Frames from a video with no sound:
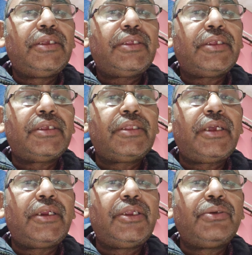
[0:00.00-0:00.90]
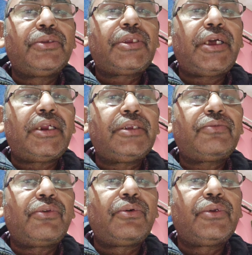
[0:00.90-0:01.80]
Since the induced currents
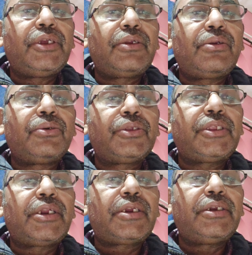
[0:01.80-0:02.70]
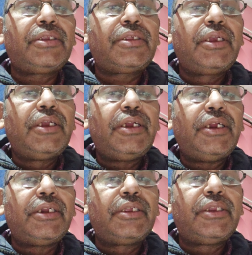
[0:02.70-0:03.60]
flow in closed circuits,
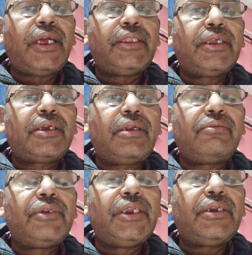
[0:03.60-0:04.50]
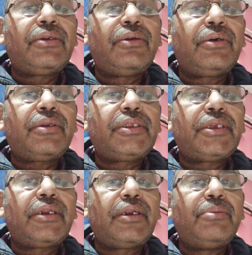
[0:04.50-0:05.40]
it is neither convenient nor
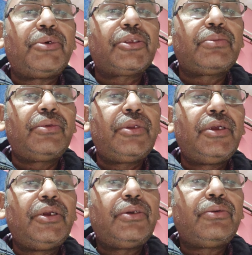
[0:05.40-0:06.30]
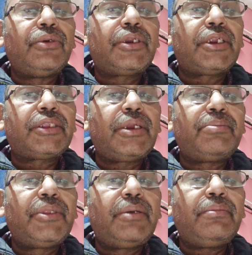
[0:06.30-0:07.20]
generally possible to
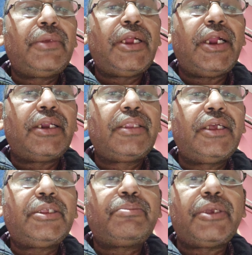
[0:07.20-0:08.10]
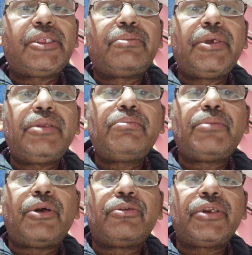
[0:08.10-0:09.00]
intercept them at the specimen
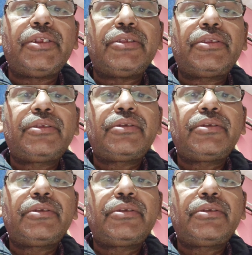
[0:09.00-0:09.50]
boundaries.